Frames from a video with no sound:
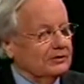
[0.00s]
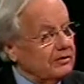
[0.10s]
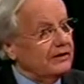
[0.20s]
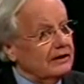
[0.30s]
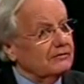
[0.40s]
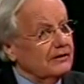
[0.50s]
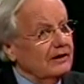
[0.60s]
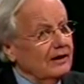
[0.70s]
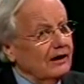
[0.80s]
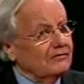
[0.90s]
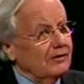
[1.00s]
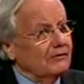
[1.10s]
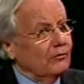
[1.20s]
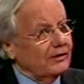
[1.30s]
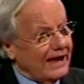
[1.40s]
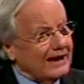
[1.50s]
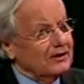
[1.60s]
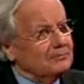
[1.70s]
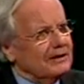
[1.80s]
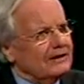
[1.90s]
to think of what I
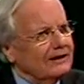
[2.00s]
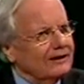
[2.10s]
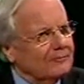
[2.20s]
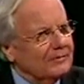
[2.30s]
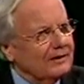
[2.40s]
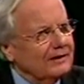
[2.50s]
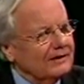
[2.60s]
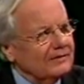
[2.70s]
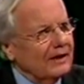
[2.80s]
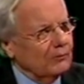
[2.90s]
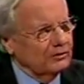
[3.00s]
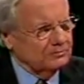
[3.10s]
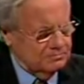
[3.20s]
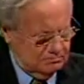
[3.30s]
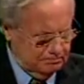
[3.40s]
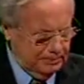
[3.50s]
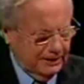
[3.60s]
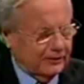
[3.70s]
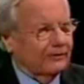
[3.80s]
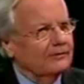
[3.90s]
could become that was
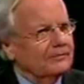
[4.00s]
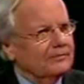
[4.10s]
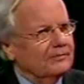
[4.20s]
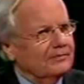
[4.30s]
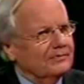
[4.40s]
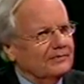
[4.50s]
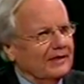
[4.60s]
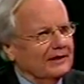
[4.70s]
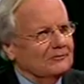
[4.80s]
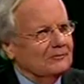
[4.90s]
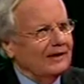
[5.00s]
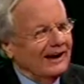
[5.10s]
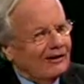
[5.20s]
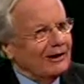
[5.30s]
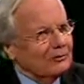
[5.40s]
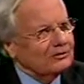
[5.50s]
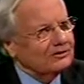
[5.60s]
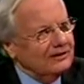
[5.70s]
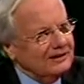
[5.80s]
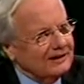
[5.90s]
bigger than how I was
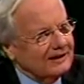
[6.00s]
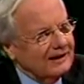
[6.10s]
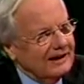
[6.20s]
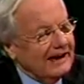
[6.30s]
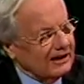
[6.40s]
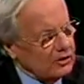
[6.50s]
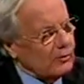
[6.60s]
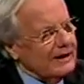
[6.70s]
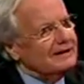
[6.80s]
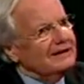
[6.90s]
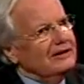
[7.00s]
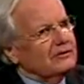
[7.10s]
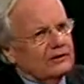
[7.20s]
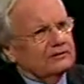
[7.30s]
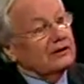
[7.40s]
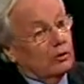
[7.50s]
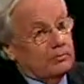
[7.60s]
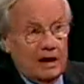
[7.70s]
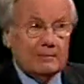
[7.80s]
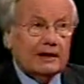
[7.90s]
thinking. And a great leader does it.
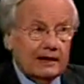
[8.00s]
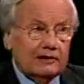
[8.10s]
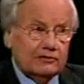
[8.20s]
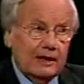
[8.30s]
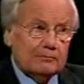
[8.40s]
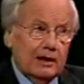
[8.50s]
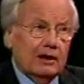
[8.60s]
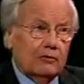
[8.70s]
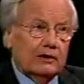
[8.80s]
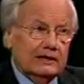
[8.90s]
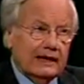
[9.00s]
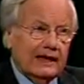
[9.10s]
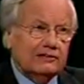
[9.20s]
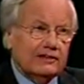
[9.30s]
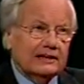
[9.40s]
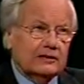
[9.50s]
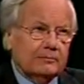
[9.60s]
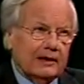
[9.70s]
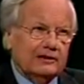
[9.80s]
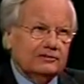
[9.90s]
Obama has that power. He has that
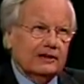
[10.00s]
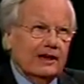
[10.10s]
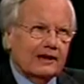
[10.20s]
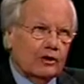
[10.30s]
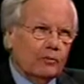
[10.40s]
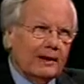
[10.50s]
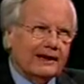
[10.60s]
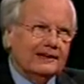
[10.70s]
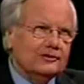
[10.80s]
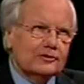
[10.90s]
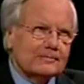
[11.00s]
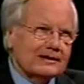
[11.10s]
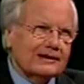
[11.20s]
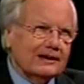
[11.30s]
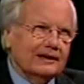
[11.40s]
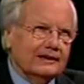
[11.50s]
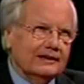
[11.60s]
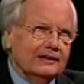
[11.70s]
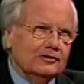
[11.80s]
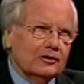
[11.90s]
capacity. Go back in your mind,
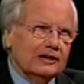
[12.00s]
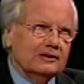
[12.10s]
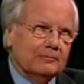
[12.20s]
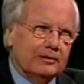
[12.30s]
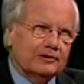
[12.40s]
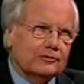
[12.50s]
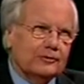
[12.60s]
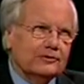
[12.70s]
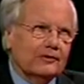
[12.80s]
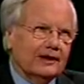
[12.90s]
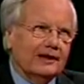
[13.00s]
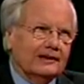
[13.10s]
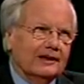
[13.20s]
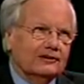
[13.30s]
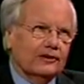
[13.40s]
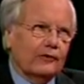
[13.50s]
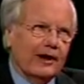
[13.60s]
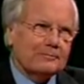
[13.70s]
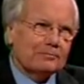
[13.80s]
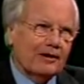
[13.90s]
in the picture in your head, to
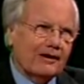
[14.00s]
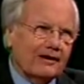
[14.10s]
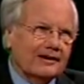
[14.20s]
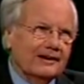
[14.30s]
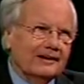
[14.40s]
Grant Park.